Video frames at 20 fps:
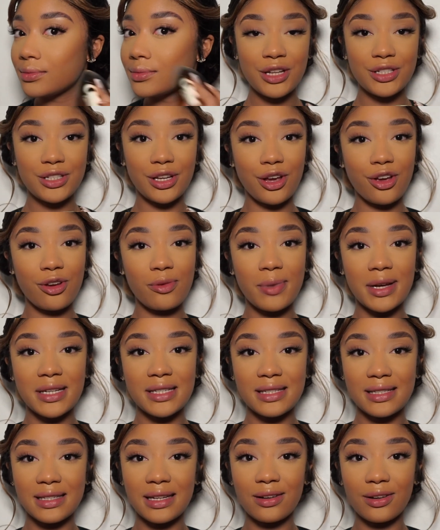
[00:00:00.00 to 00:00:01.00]
So I go with my
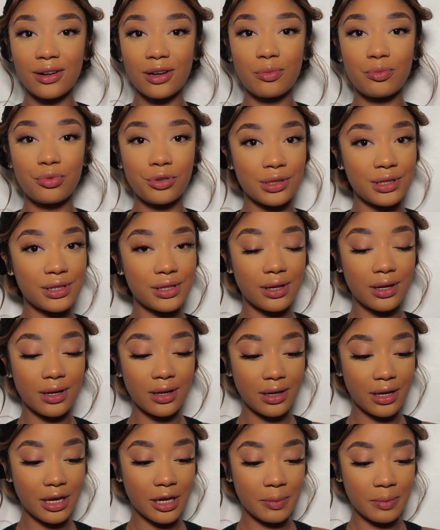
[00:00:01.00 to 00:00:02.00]
Stila bronzer.
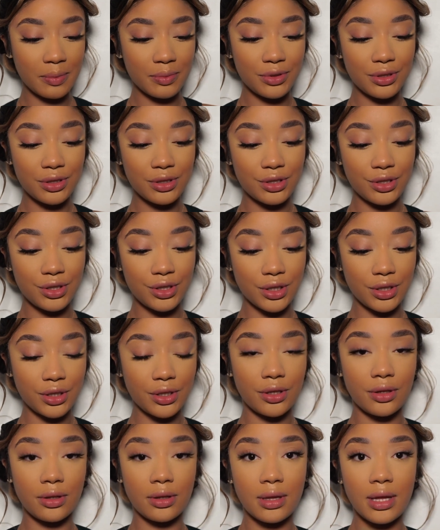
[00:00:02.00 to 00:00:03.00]
I'm just going to show
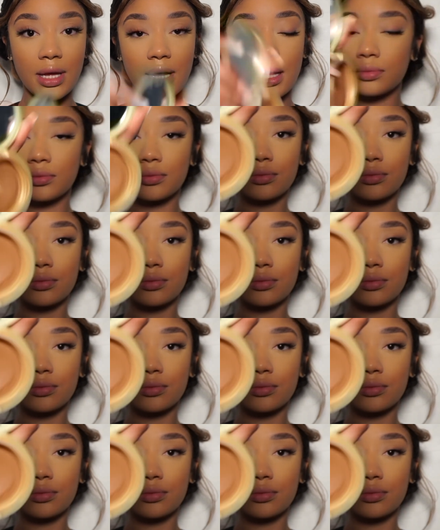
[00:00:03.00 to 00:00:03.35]
you that.